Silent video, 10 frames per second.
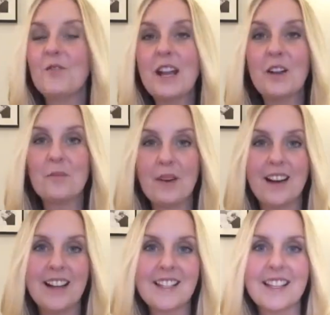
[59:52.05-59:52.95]
a real
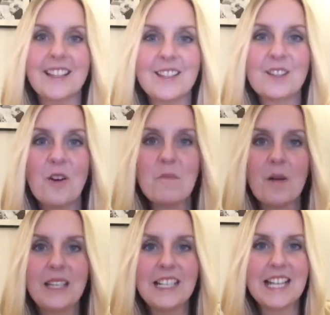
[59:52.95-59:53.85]
person that's not
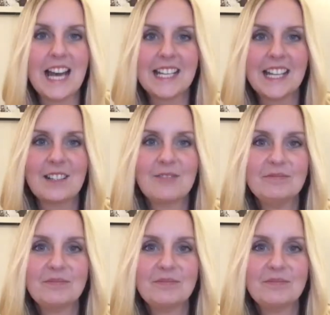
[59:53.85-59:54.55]
mummy and daddy.